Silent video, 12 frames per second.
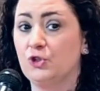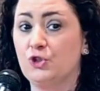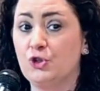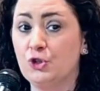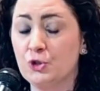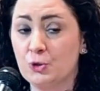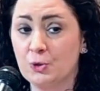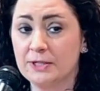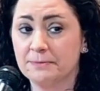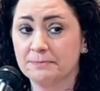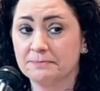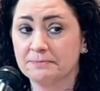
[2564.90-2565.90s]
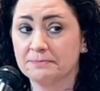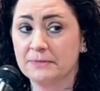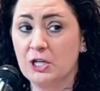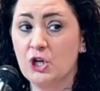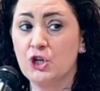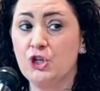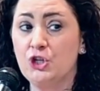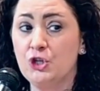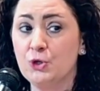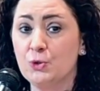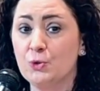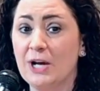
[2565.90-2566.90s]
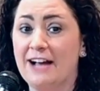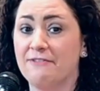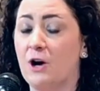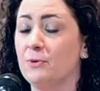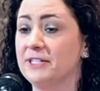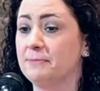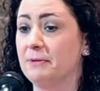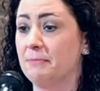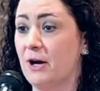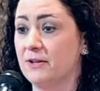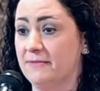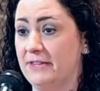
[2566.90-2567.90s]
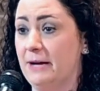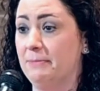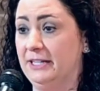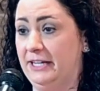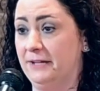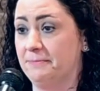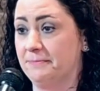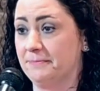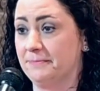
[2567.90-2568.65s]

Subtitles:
2, you have always been part of that plan.